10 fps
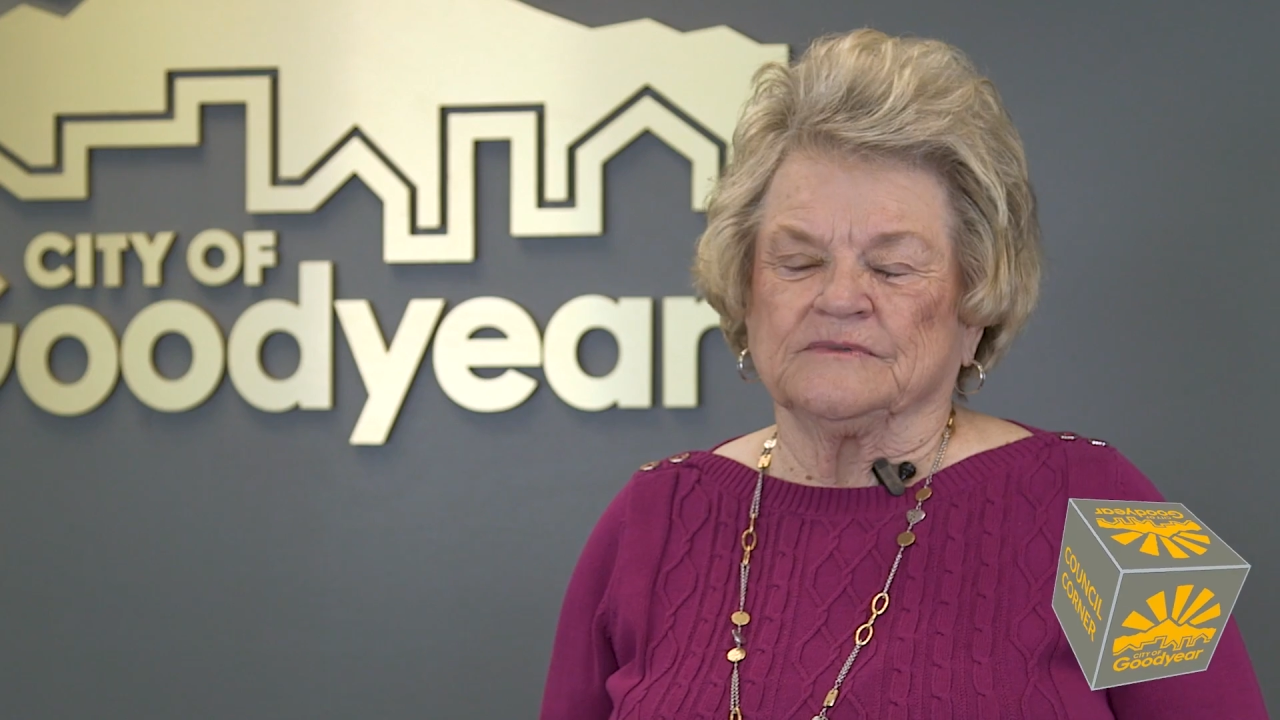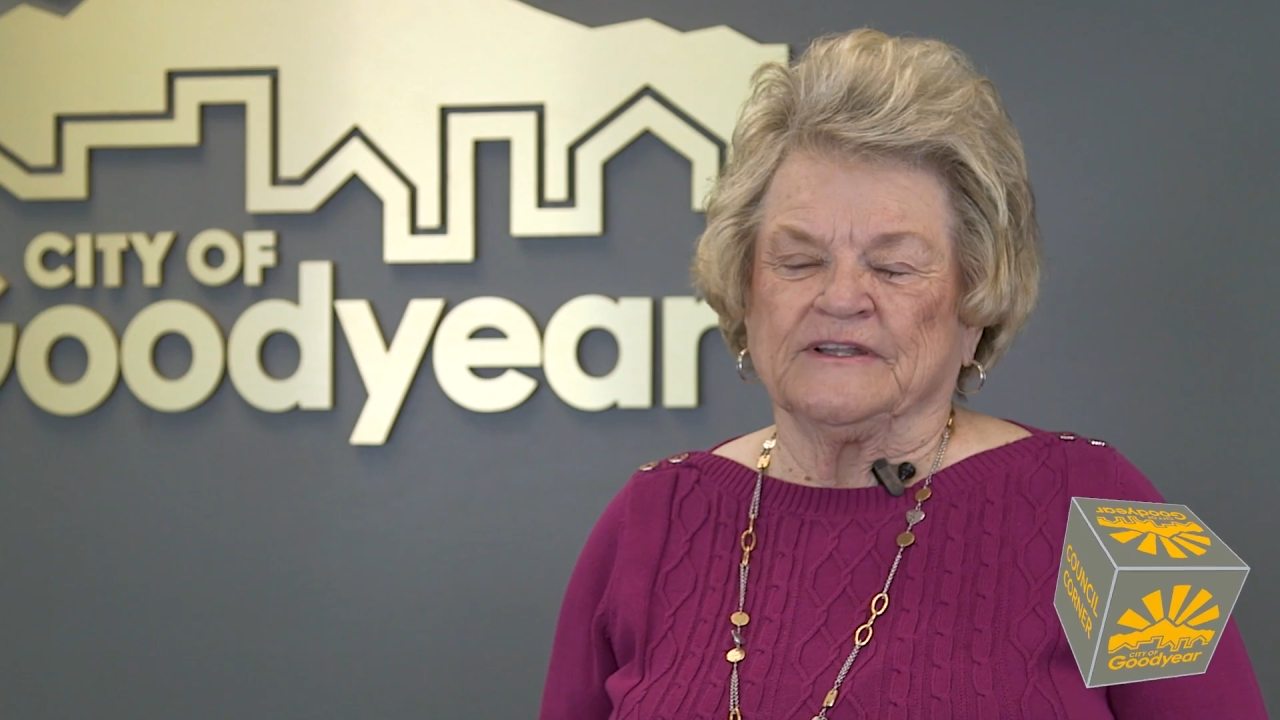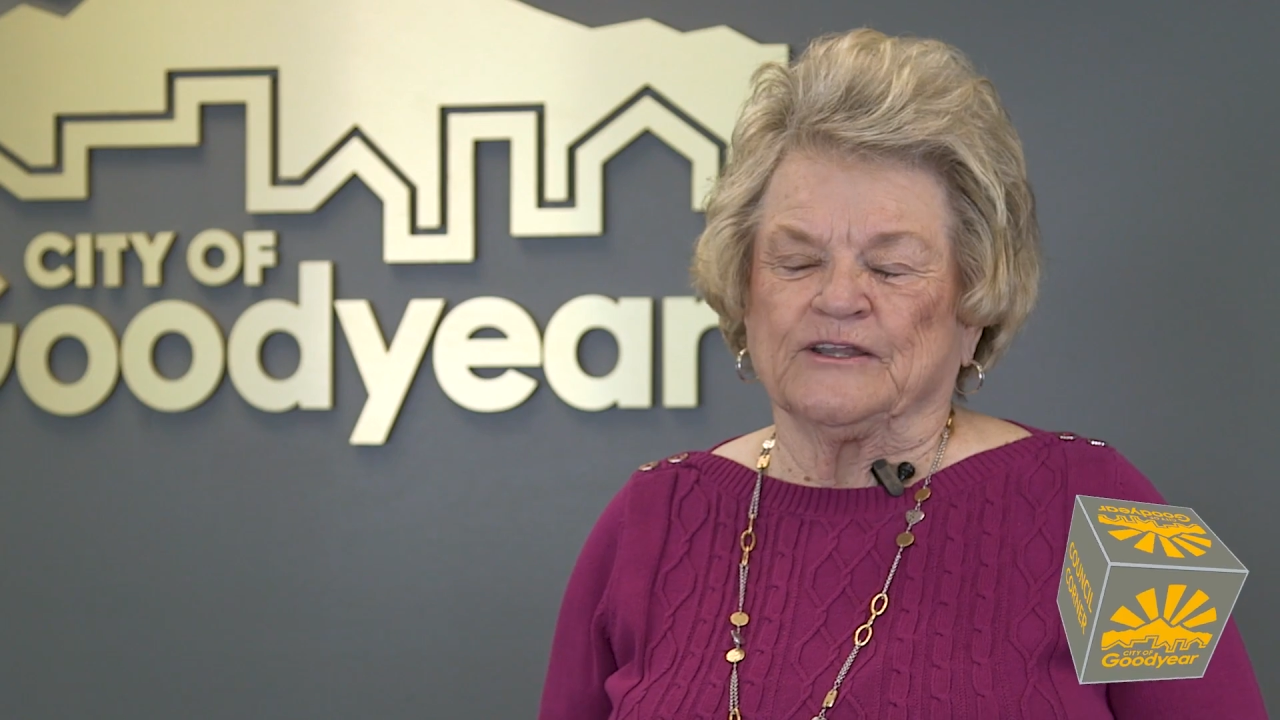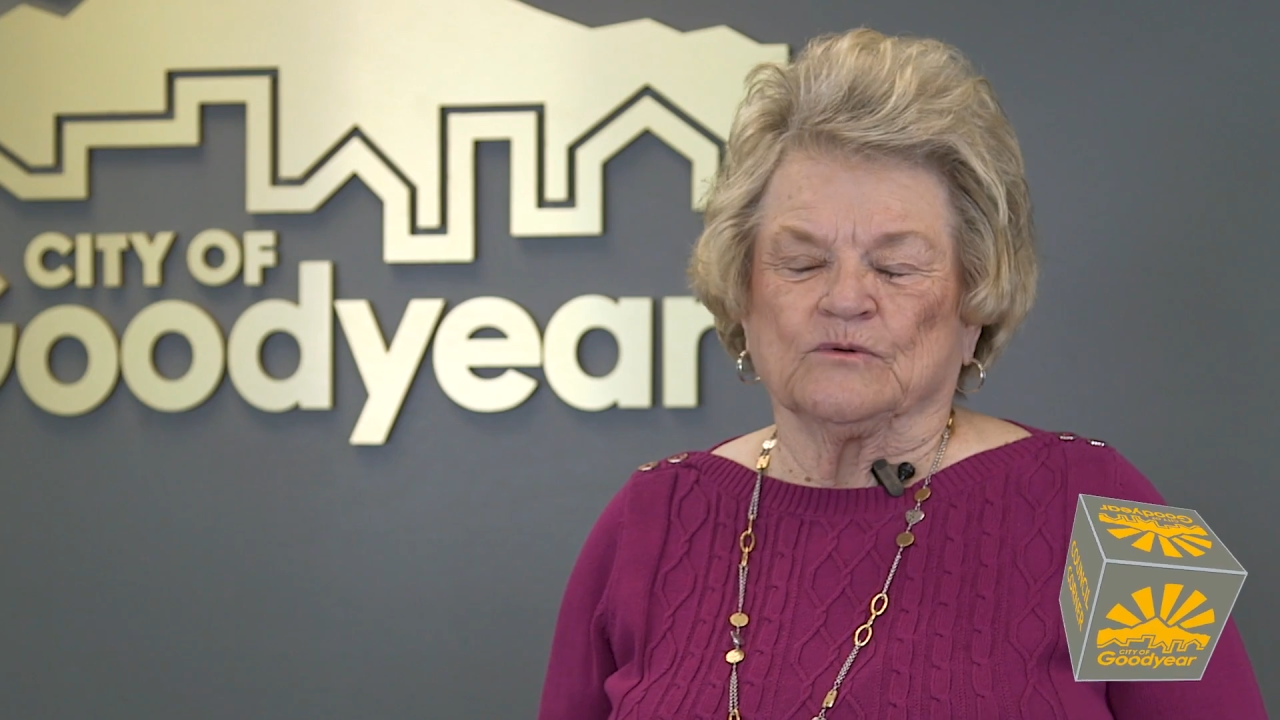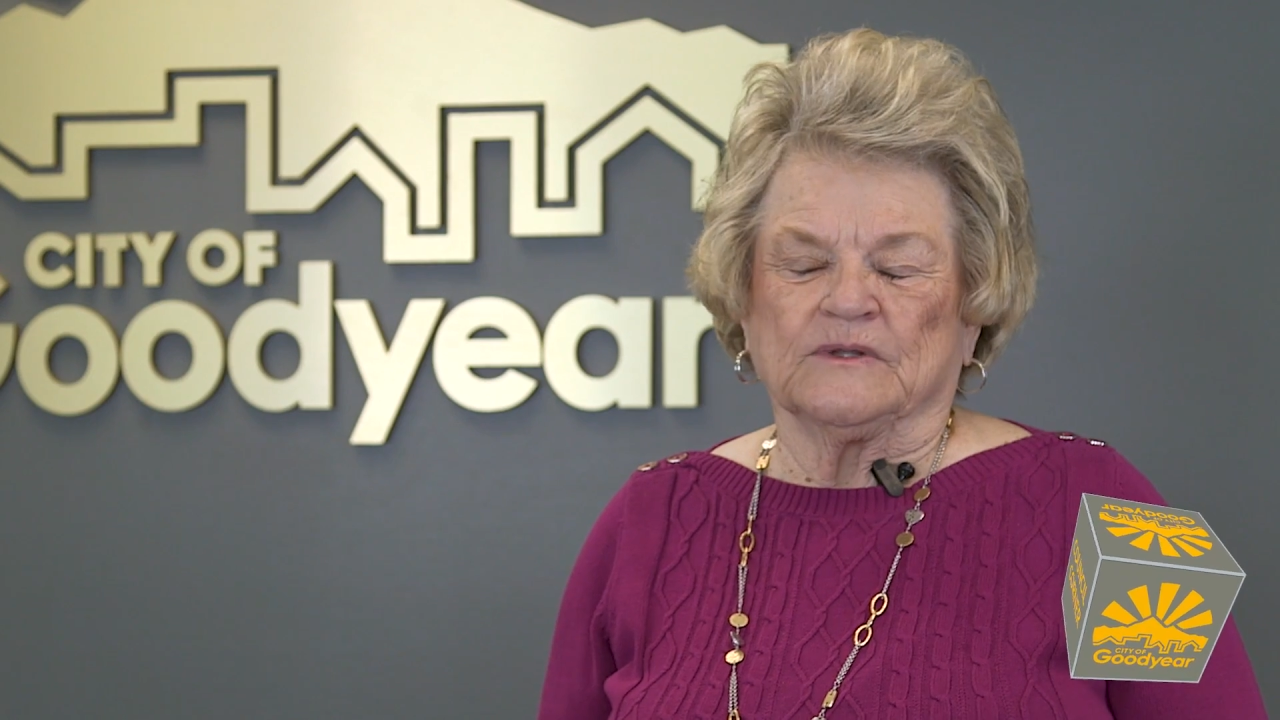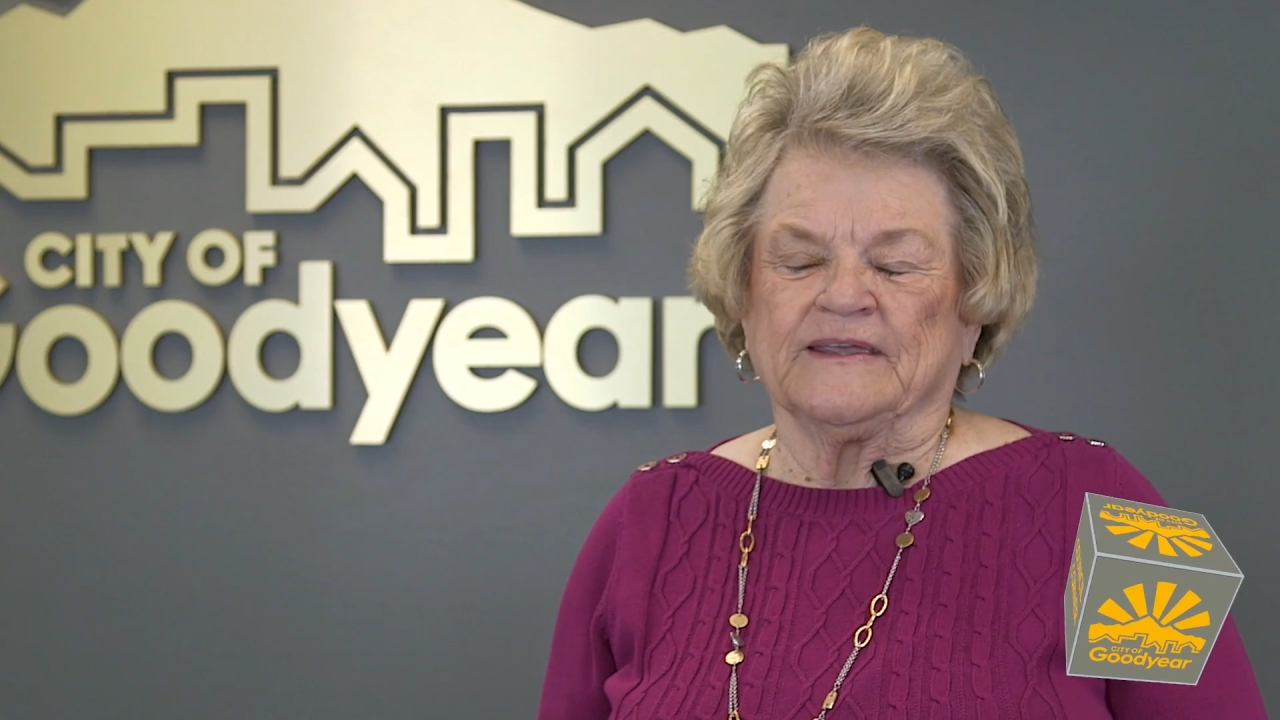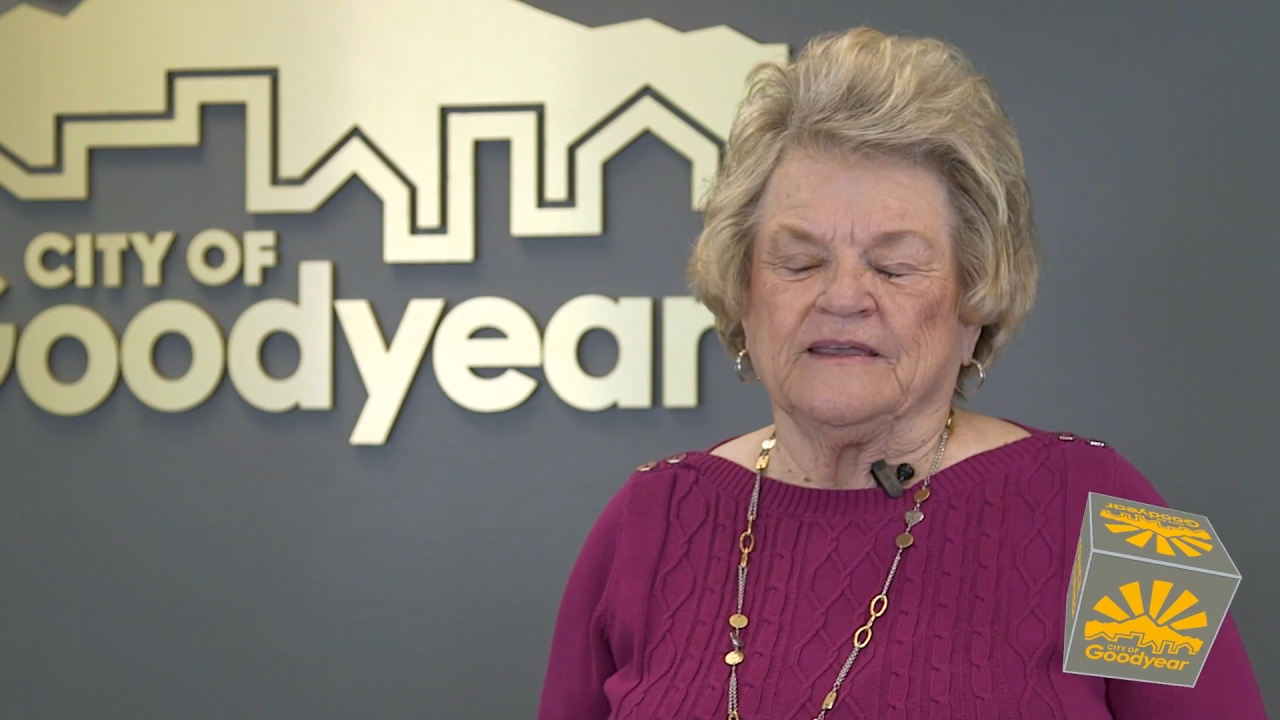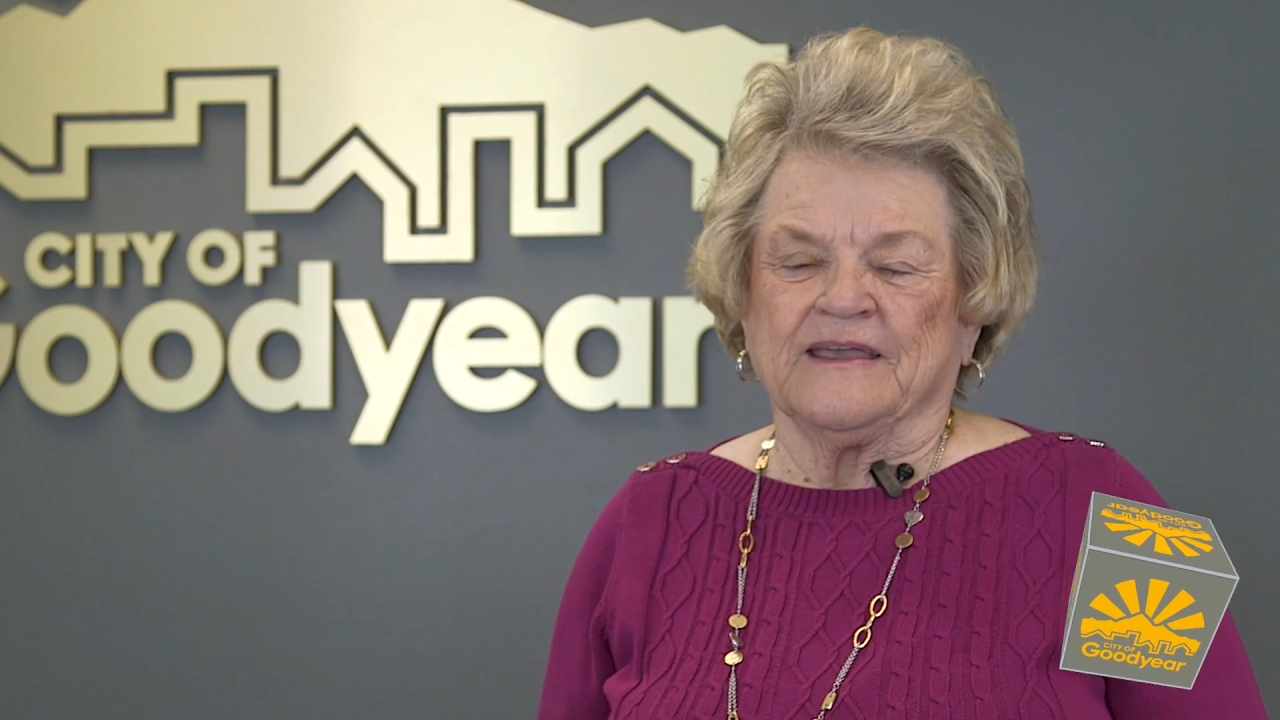literally,